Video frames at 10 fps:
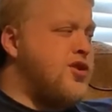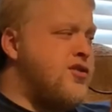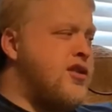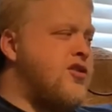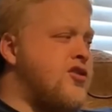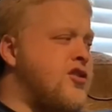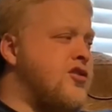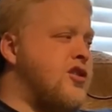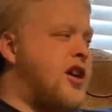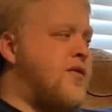you can actually
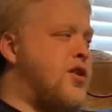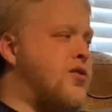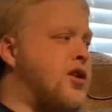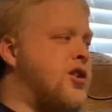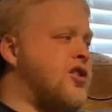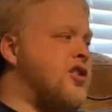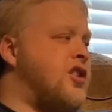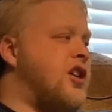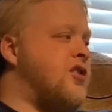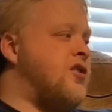have a long lasting
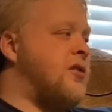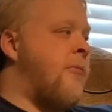taste.